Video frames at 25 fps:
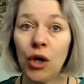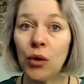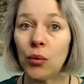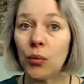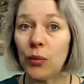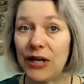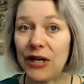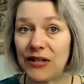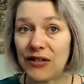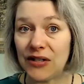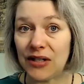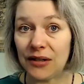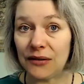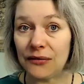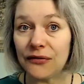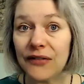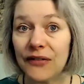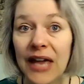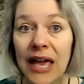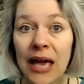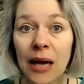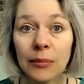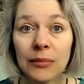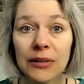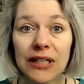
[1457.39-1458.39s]
raising
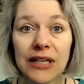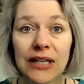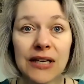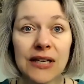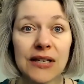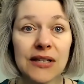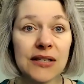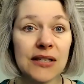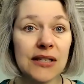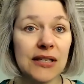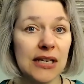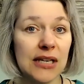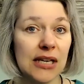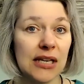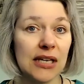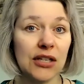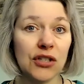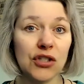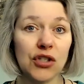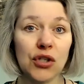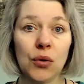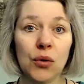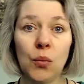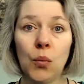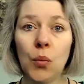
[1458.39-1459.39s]
families, needing
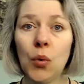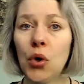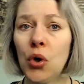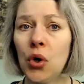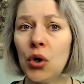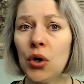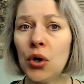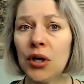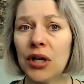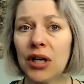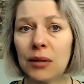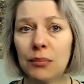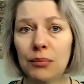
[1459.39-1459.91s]
to work